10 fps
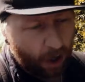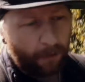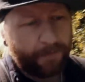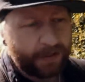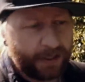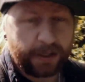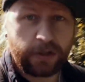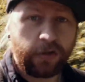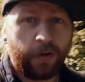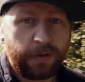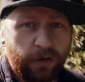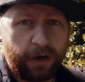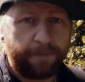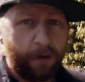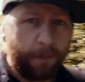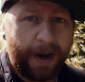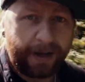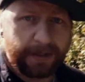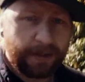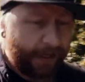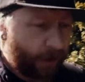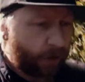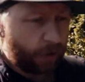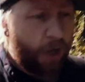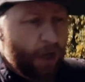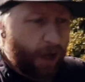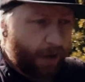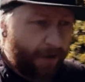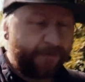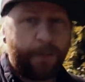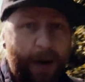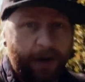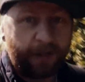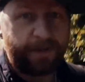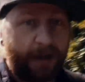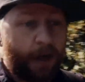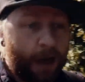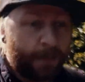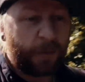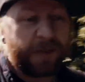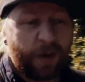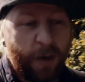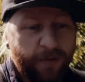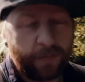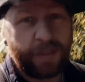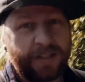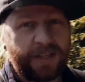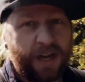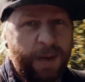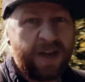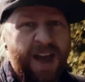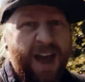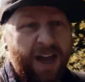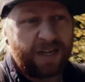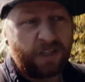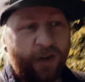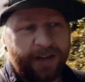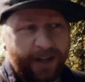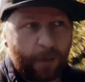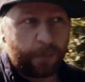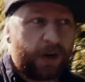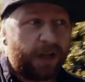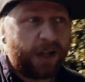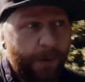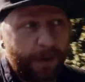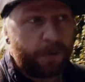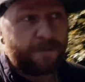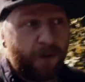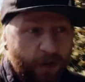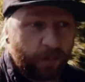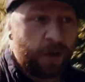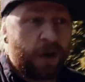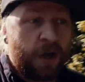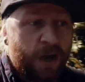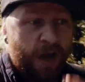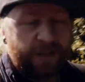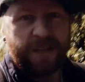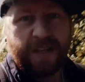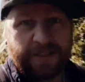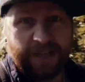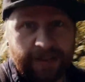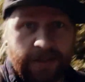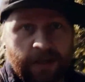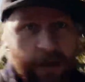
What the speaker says: obviously, because you're always training for a max single if you're powerlifting, but I want to get away from it this time and try and incorporate a little bit more volume and less sets.